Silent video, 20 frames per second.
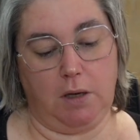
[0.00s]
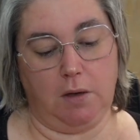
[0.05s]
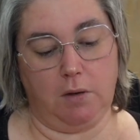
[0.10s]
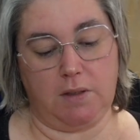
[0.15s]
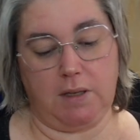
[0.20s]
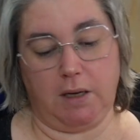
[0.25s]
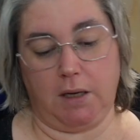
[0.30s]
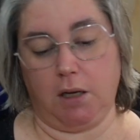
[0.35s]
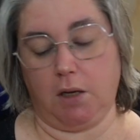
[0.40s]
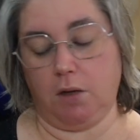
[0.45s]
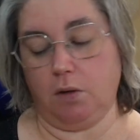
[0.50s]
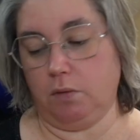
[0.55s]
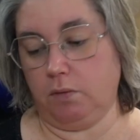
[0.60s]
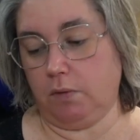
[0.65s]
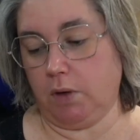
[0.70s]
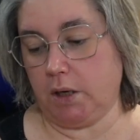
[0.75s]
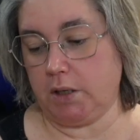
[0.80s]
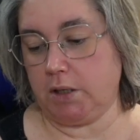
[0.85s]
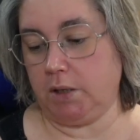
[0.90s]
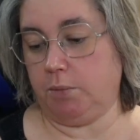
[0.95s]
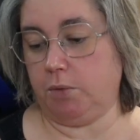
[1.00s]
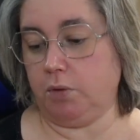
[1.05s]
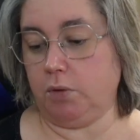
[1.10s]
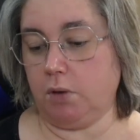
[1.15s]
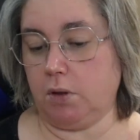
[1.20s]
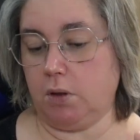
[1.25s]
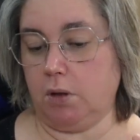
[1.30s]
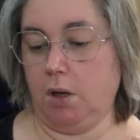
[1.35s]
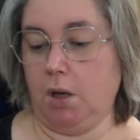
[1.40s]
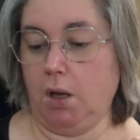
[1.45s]
technical writing
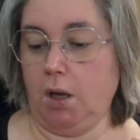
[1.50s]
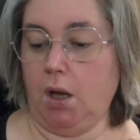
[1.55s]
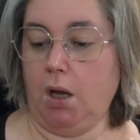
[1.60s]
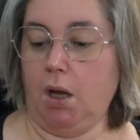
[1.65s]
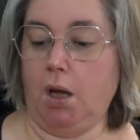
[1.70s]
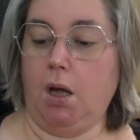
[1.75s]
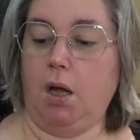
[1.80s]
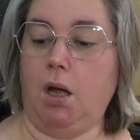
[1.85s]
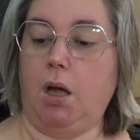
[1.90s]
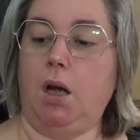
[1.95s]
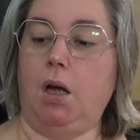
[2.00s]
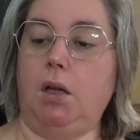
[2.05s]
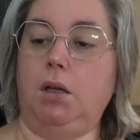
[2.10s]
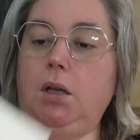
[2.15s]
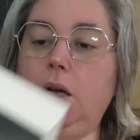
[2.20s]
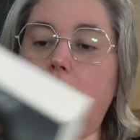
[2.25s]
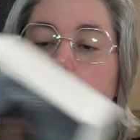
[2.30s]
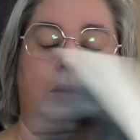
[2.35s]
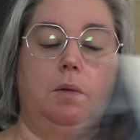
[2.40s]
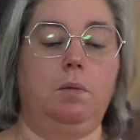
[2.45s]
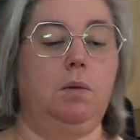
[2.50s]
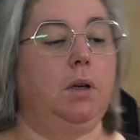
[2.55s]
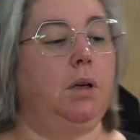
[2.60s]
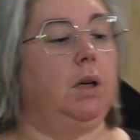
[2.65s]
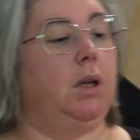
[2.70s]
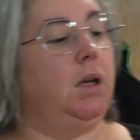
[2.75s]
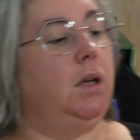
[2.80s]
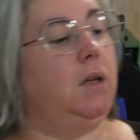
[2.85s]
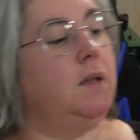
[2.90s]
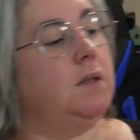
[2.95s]
book. And the other one
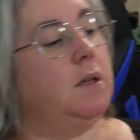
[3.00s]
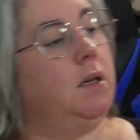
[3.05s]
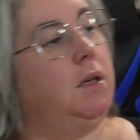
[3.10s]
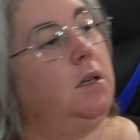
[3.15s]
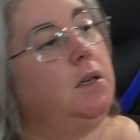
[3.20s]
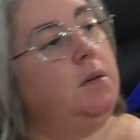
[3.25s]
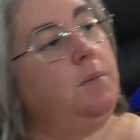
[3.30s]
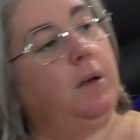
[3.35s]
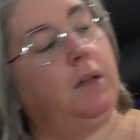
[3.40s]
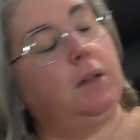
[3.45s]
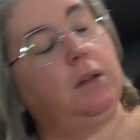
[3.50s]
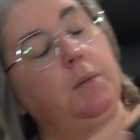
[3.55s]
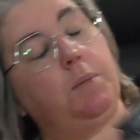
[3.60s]
is an independently